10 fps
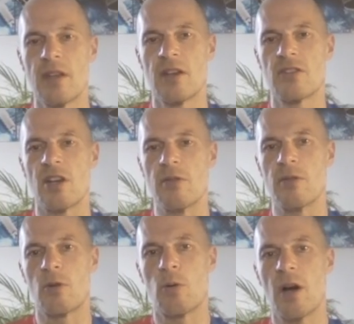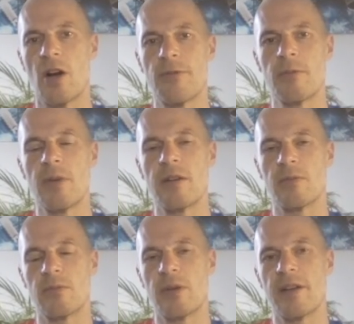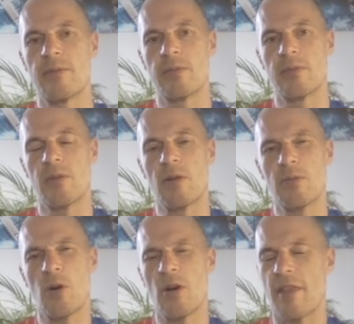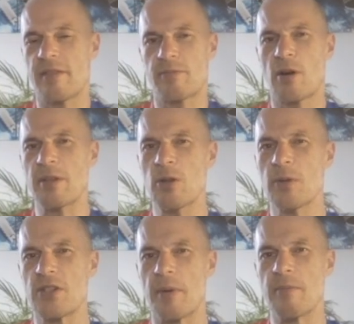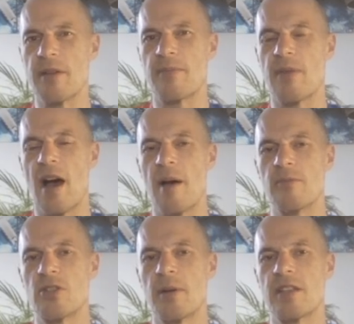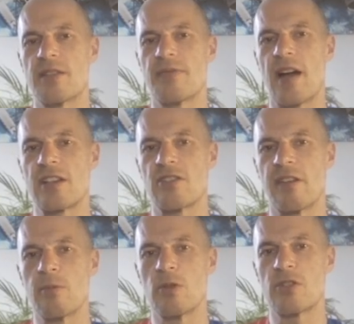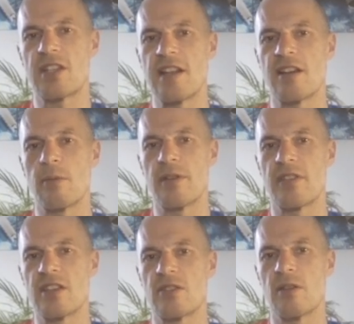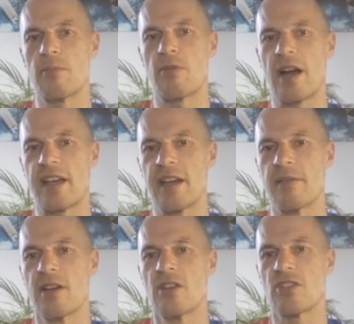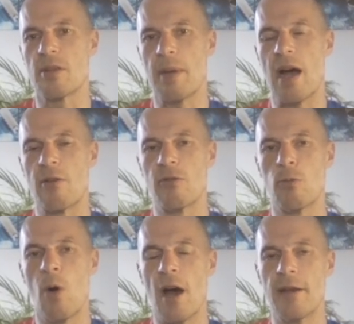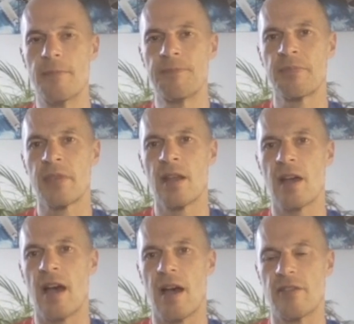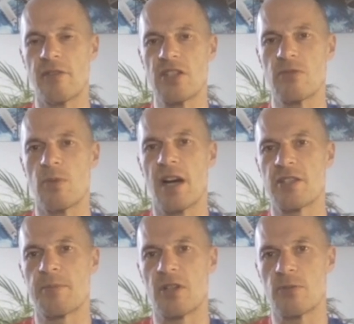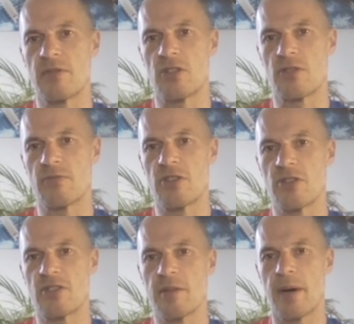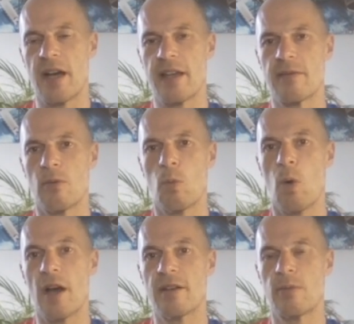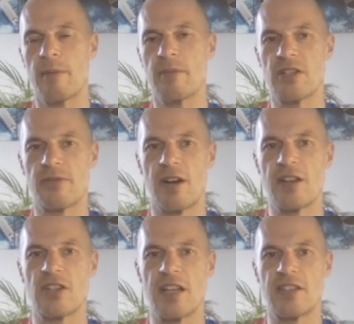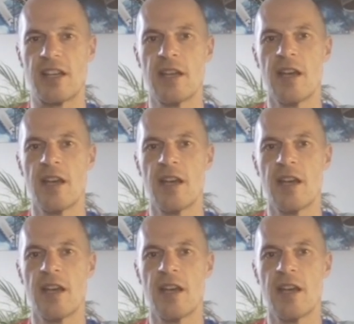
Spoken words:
So quite often when probably always when we're doing this factoring, we'll just end up with this bracket to the power of 1, and the reason why is because we've just reduced it by 1 when we're differentiating,